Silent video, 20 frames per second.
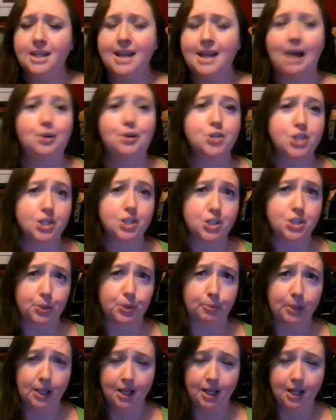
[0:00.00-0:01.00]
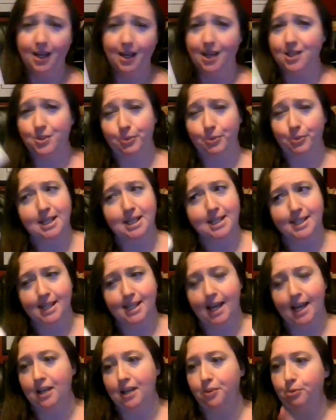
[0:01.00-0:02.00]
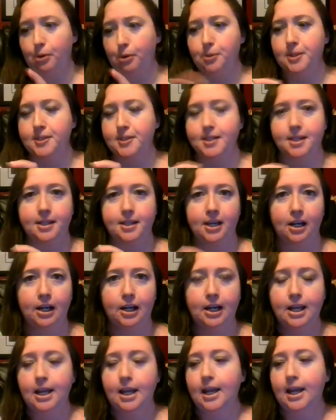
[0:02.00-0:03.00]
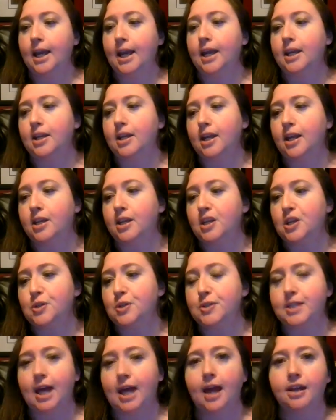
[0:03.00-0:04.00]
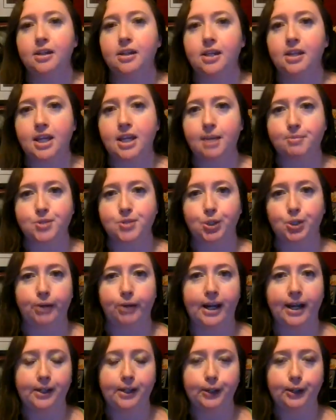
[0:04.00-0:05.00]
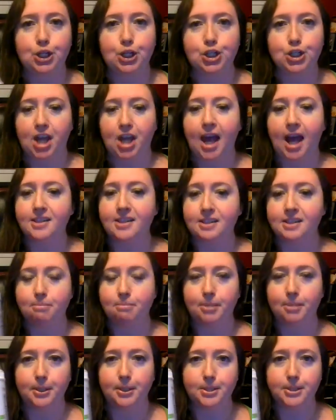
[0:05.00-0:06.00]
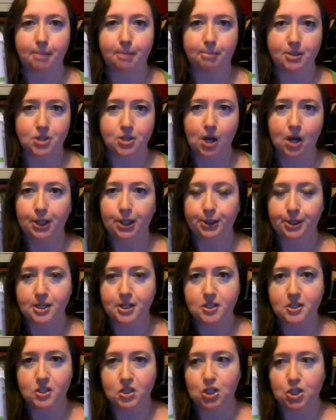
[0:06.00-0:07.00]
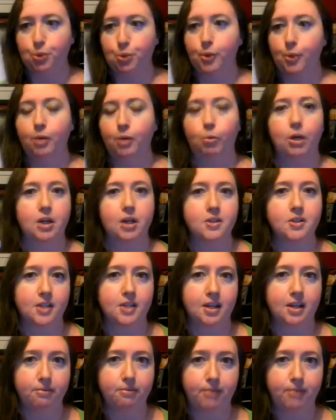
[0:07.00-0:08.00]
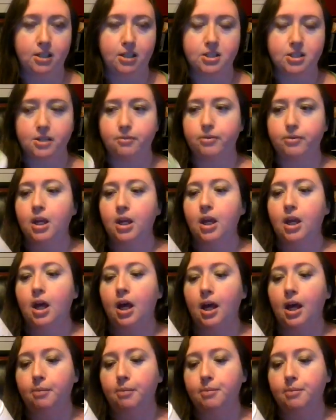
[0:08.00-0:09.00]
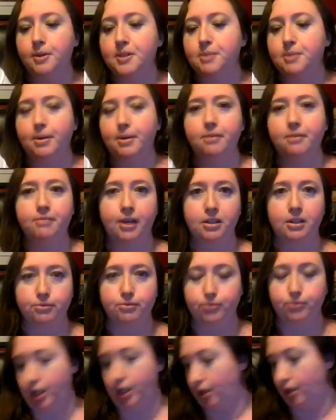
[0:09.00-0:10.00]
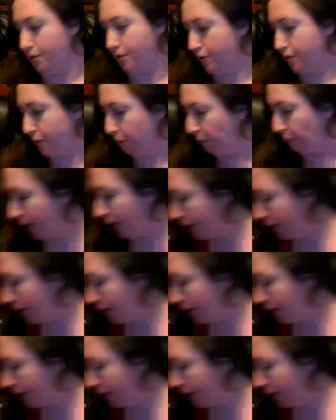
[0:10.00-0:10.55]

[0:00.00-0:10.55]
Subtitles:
Now in G-tube, it's really easy. I can throw this in there and use that, and it keeps her regular. She hasn't built up a tolerance to it where it's ineffective. It's been effective for years.